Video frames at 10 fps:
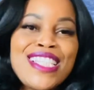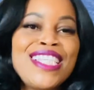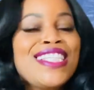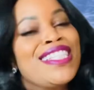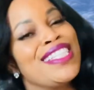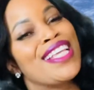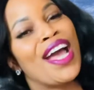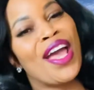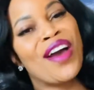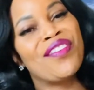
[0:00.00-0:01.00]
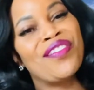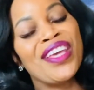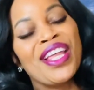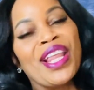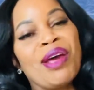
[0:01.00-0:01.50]
Sisters, how y'all
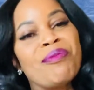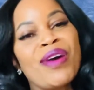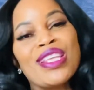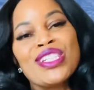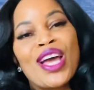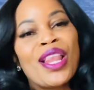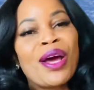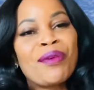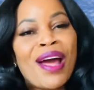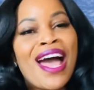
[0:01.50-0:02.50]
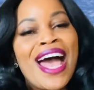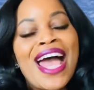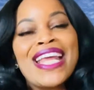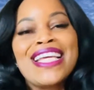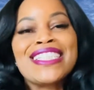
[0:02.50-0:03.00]
feeling? Brothers, y'all
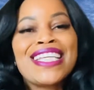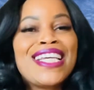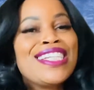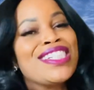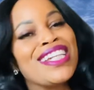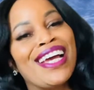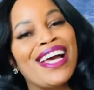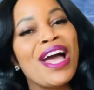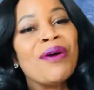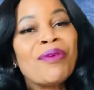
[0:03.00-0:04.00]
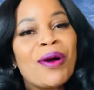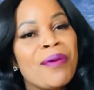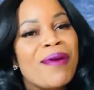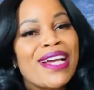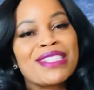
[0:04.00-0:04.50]
alright? It's Kezia and
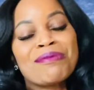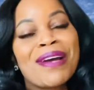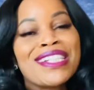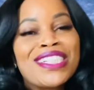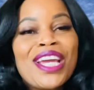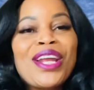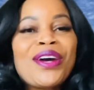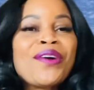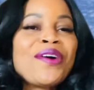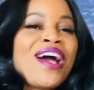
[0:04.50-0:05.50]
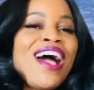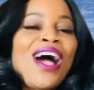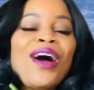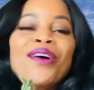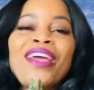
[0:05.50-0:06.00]
welcome back to my channel.
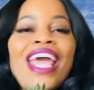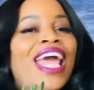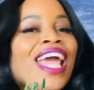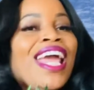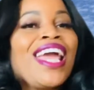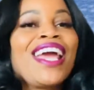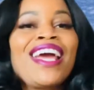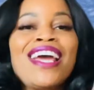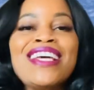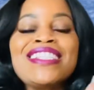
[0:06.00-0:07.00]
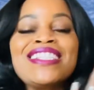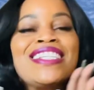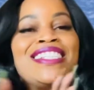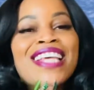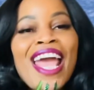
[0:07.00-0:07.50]
Okay,
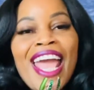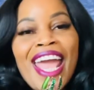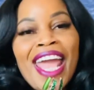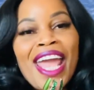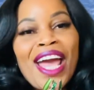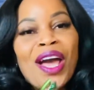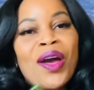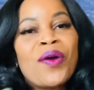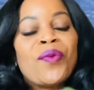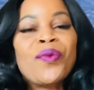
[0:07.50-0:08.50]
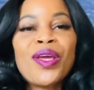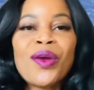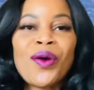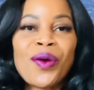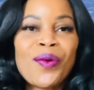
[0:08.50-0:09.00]
today we
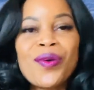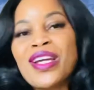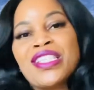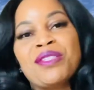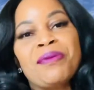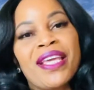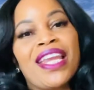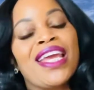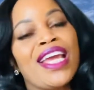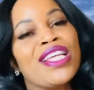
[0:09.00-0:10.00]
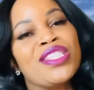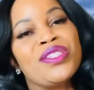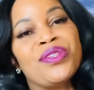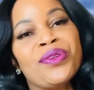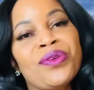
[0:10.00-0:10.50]
are going to be getting
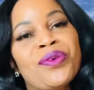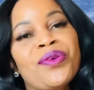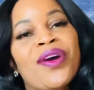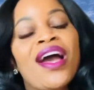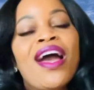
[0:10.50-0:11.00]
into